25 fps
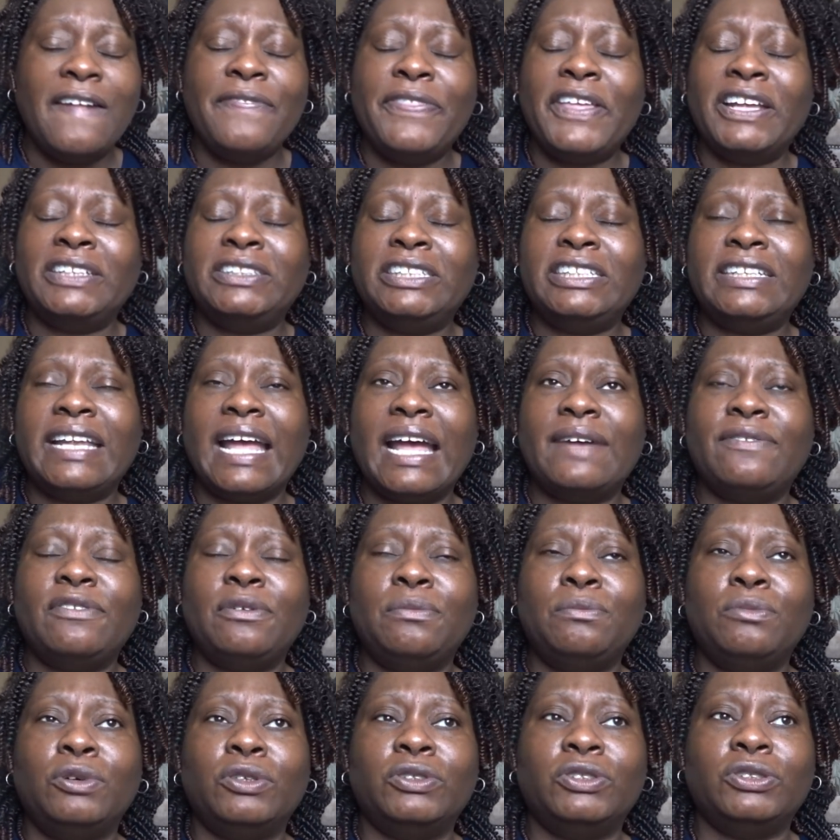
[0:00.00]
They did have a
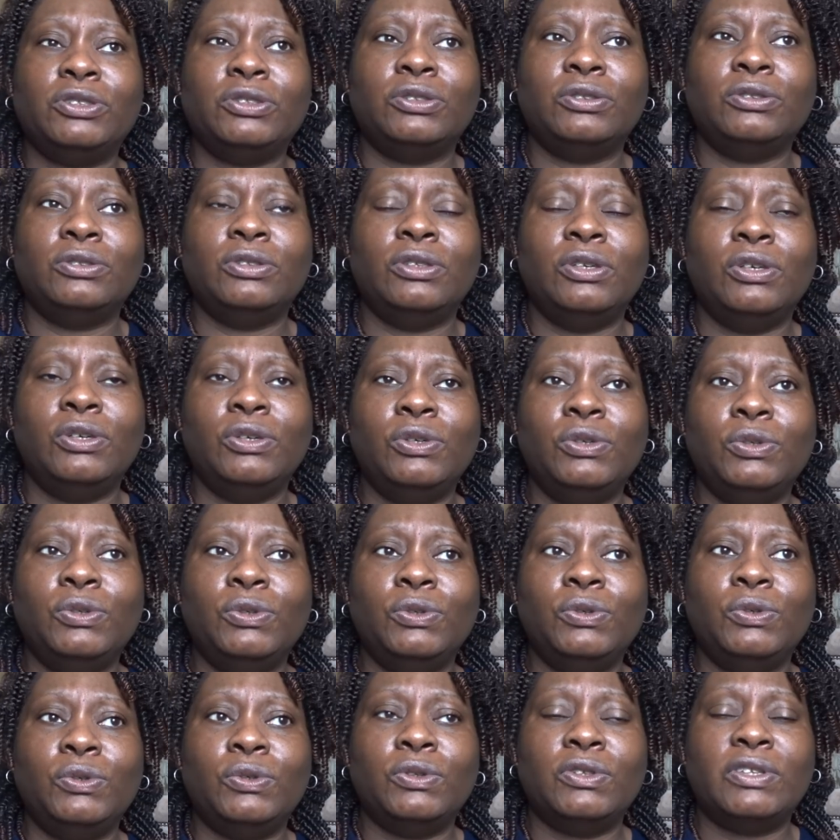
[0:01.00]
model
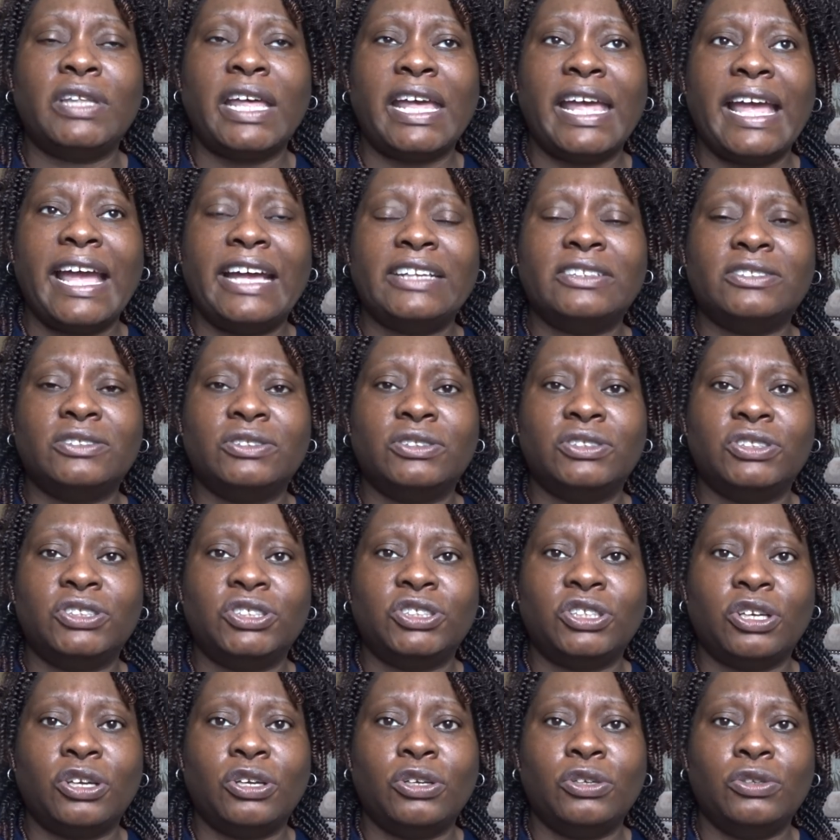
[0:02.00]
who they had on the
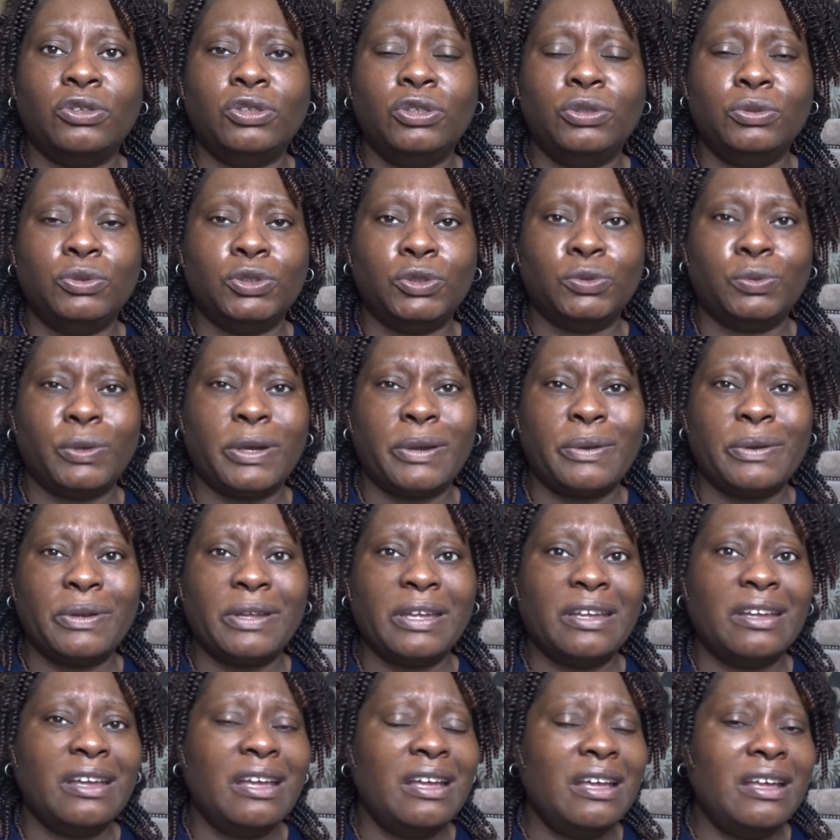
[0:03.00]
show who was wearing
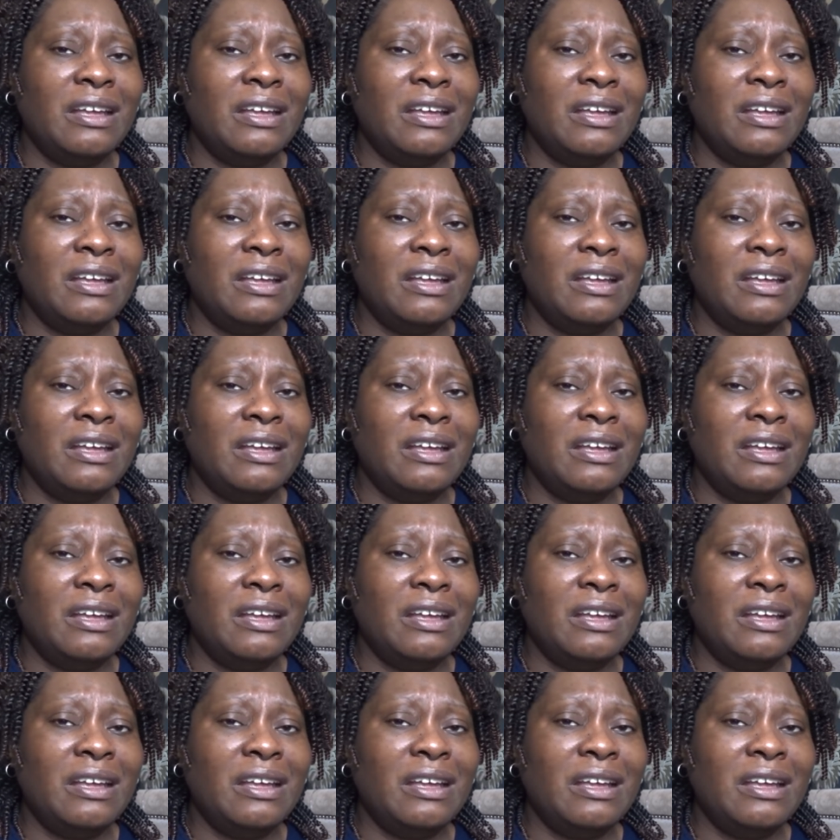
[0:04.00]
it,